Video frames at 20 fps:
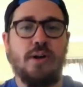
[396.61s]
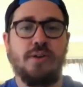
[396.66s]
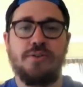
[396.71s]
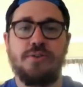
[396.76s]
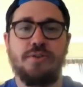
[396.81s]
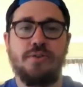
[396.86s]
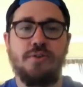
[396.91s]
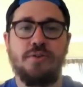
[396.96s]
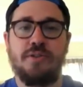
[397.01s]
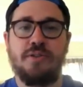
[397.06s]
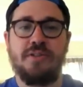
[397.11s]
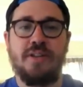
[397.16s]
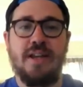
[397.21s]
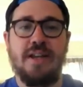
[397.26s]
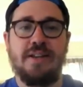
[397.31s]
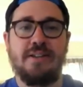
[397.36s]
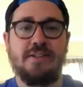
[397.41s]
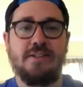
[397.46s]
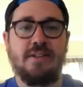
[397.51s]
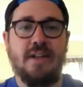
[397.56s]
so you can take
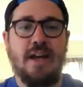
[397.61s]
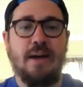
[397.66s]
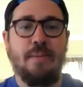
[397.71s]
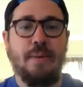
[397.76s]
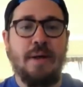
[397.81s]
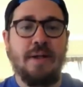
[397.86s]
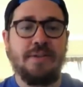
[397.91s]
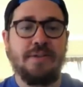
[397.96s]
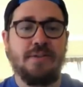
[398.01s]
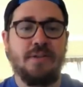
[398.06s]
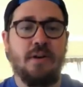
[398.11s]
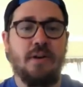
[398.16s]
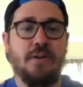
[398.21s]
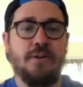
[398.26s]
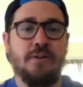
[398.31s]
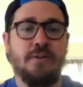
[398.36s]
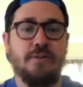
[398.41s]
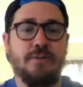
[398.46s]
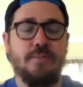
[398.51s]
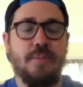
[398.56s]
a stab at
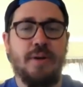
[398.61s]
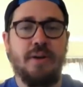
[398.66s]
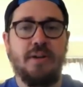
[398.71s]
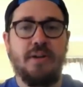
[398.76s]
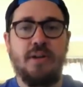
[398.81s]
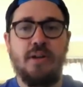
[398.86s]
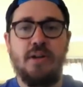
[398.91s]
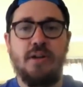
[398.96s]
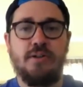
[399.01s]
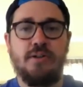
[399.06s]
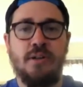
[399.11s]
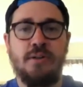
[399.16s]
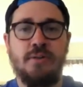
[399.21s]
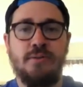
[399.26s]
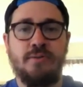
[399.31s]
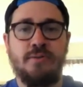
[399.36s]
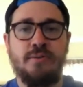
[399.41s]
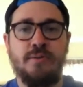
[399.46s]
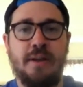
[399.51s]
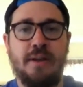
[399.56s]
Saunders, but
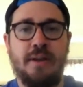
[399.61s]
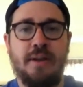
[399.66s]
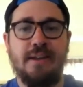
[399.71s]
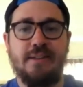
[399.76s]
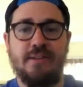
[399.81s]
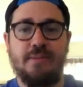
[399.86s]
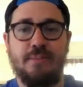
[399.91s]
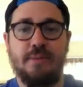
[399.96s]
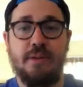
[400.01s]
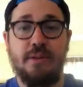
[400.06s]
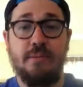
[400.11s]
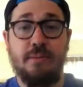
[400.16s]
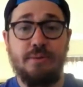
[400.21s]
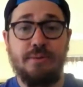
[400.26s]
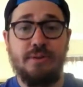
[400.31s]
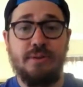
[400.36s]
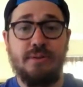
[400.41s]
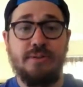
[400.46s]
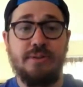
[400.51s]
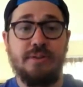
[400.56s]
Saunders really hasn't been the most
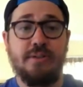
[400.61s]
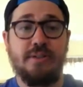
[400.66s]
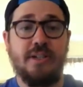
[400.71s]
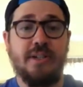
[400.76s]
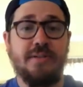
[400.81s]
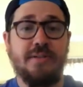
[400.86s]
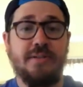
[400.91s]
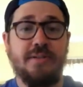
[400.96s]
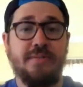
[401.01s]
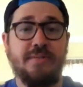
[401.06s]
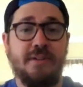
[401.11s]
consistent of late.